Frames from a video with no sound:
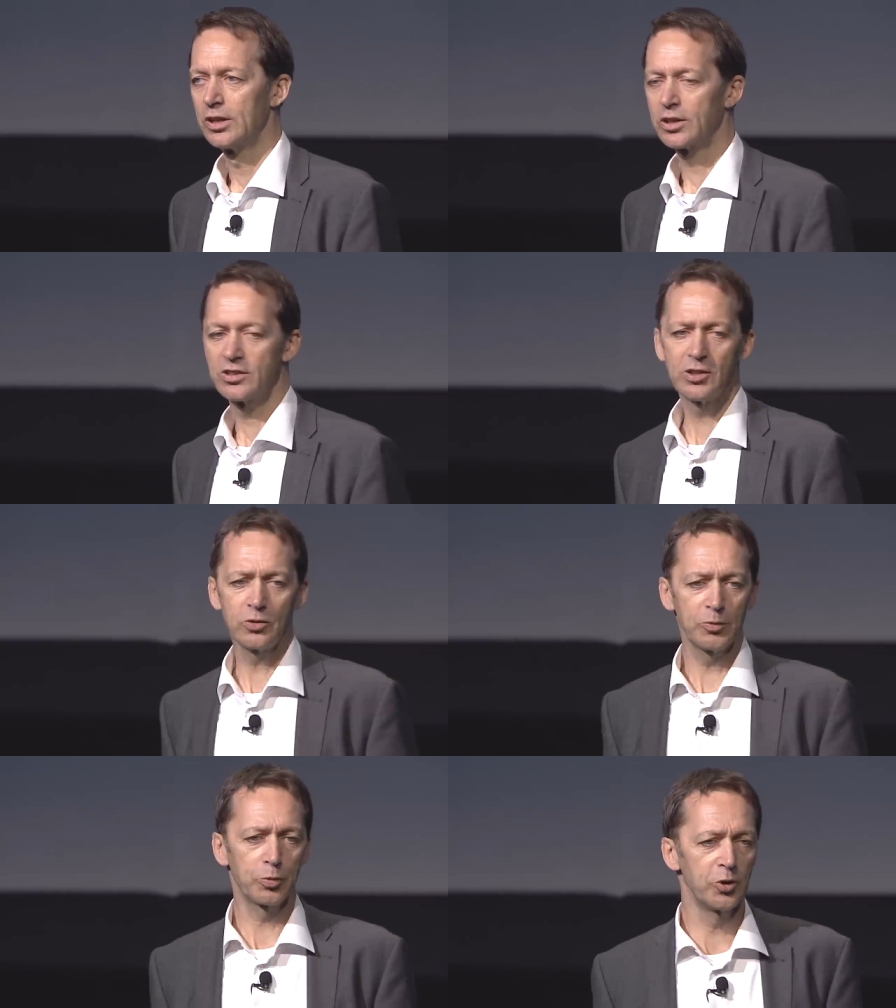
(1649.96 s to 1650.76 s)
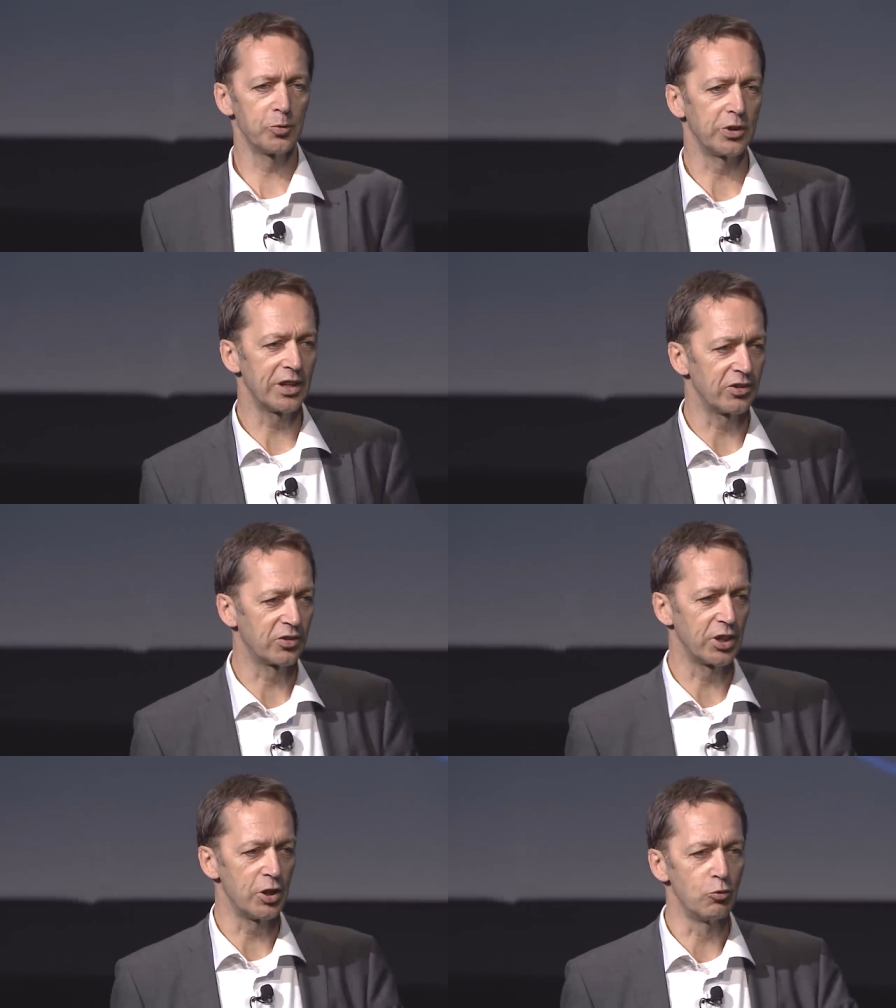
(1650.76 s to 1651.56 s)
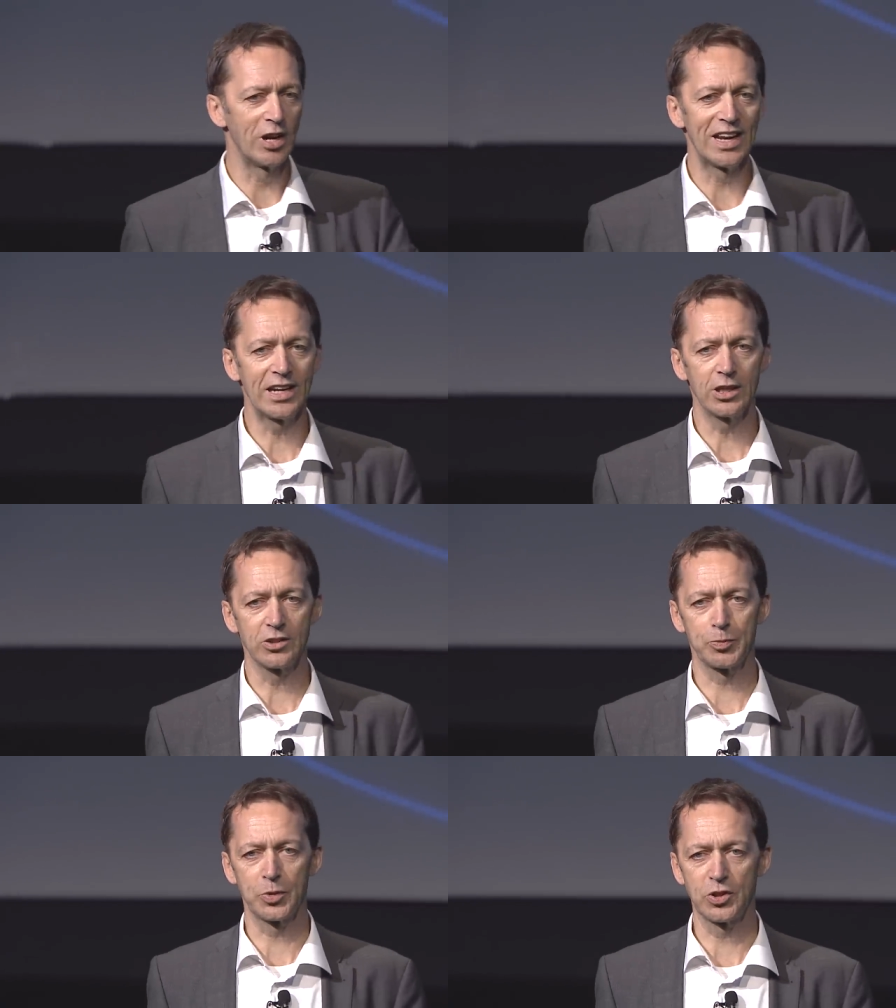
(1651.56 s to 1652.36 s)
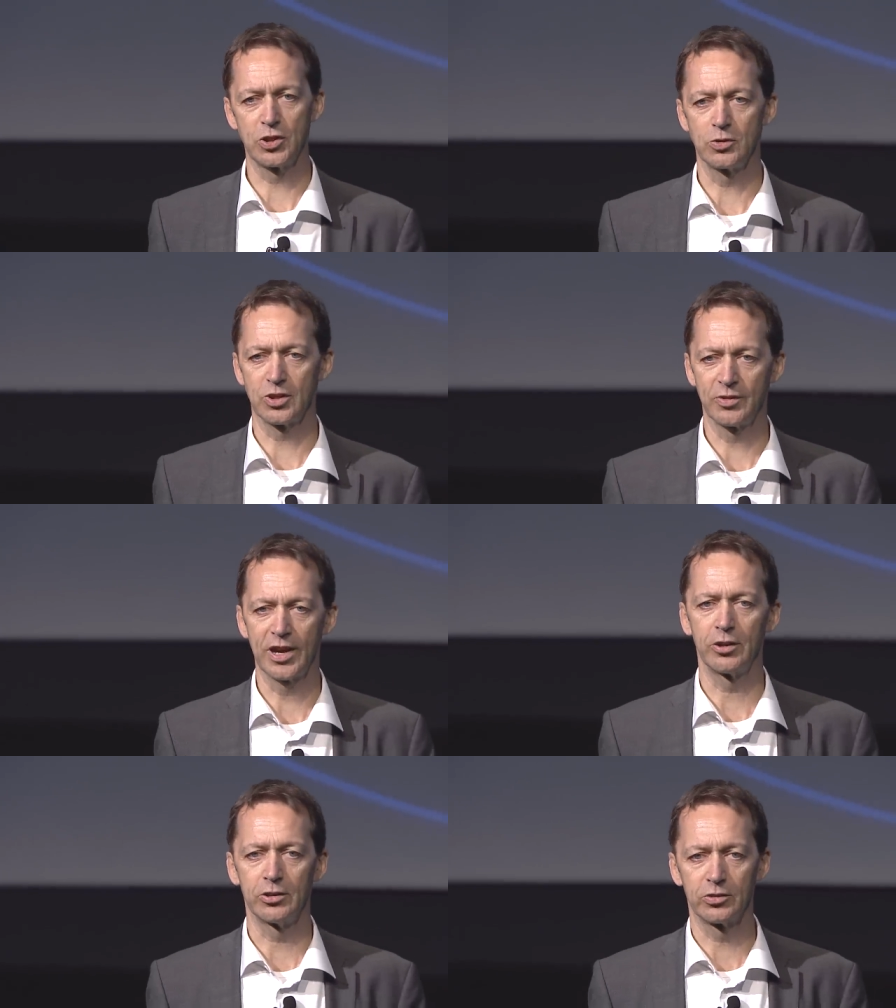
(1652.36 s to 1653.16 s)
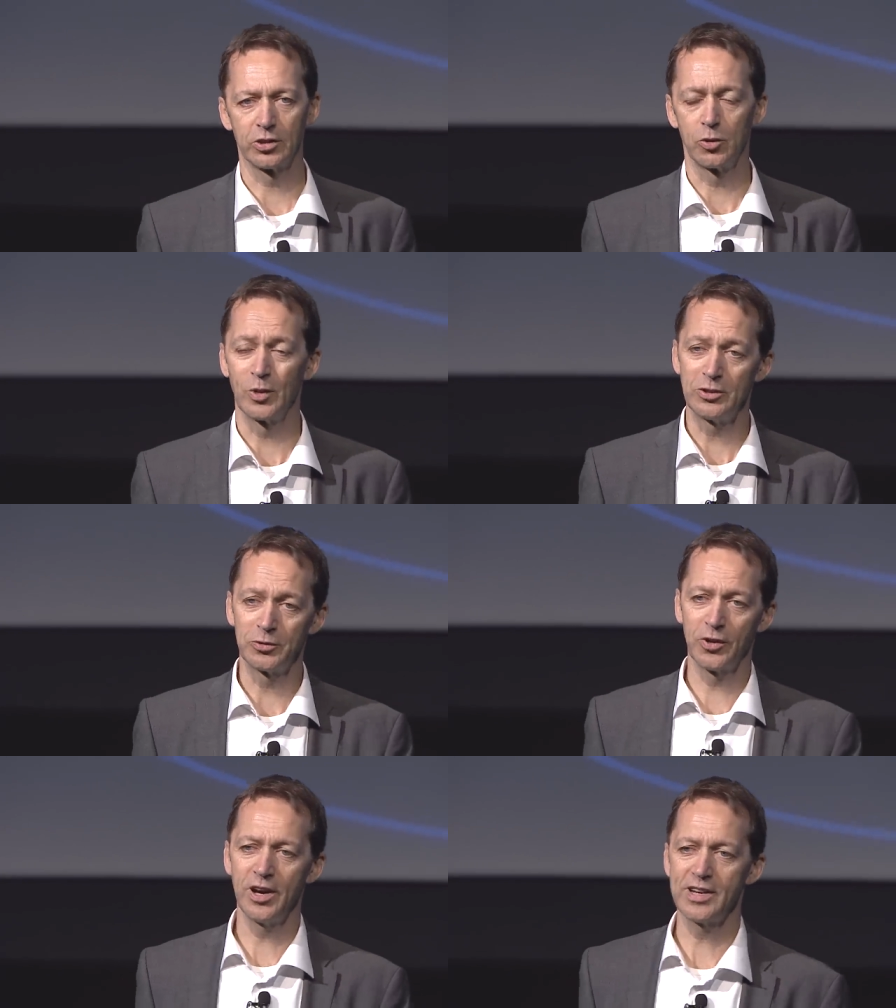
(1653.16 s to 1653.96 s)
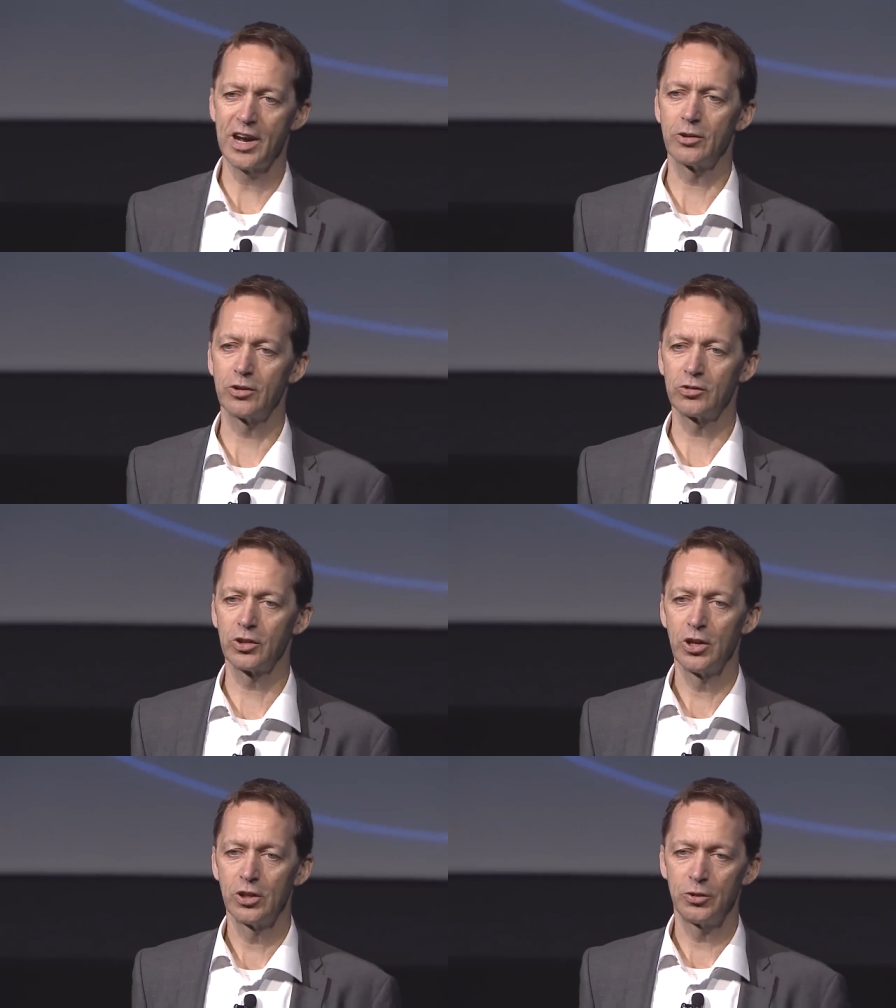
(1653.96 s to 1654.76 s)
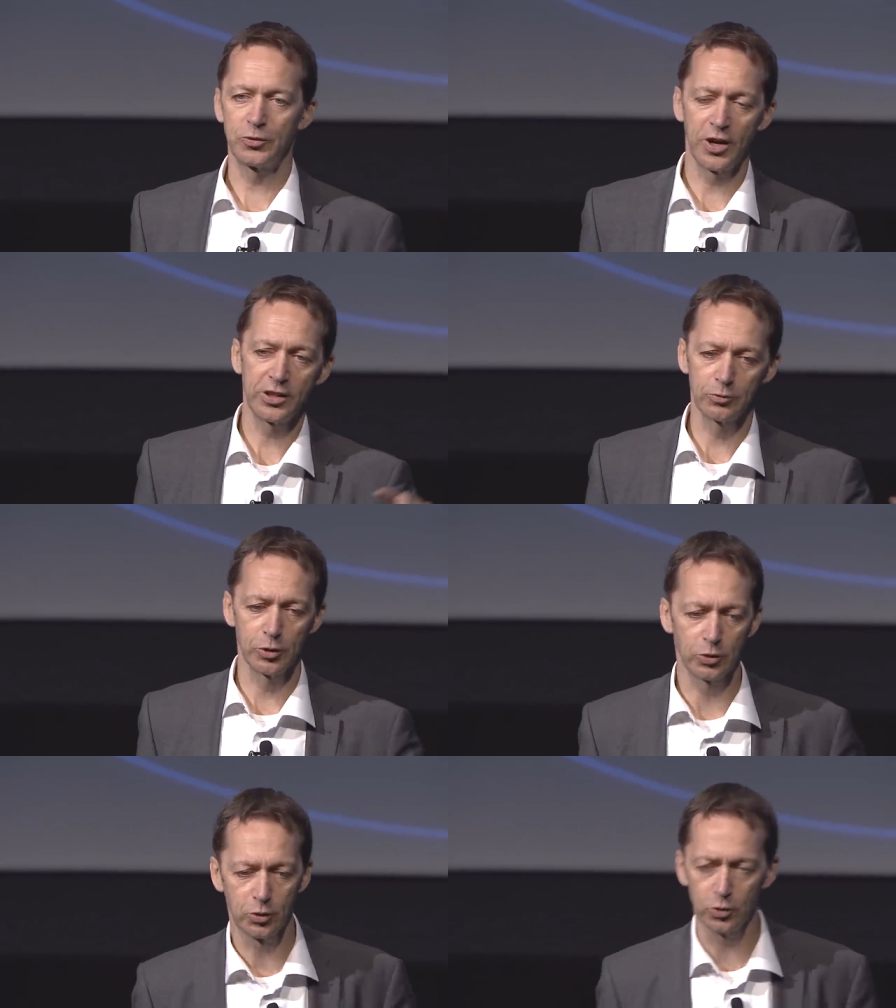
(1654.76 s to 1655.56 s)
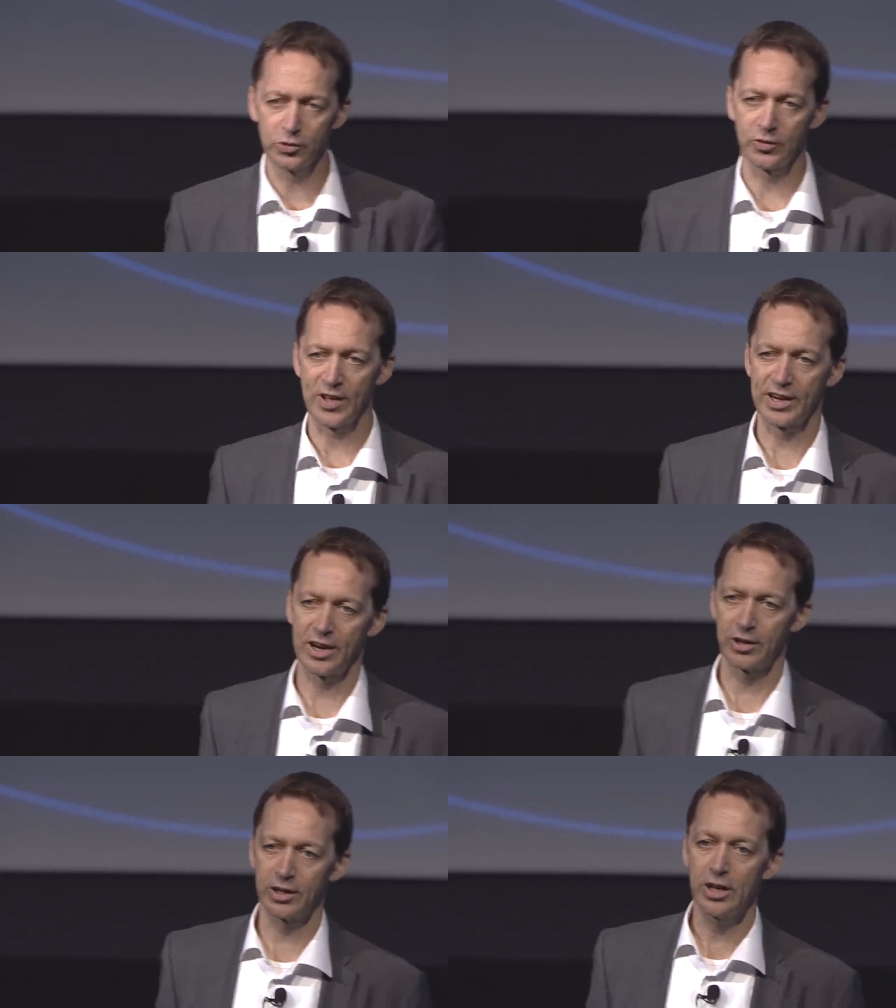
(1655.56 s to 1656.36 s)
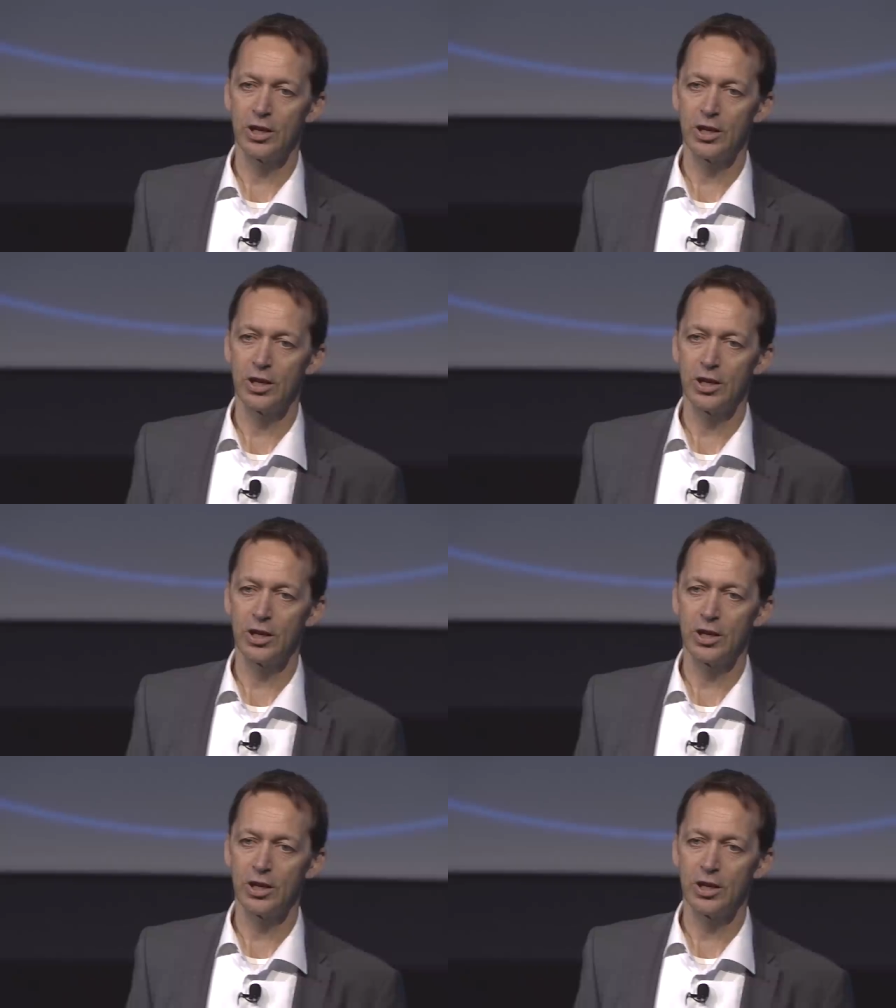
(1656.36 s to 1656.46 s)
Continuous improvement is the relentless pursuit of errors, and when you find errors, you find the root cause of that error,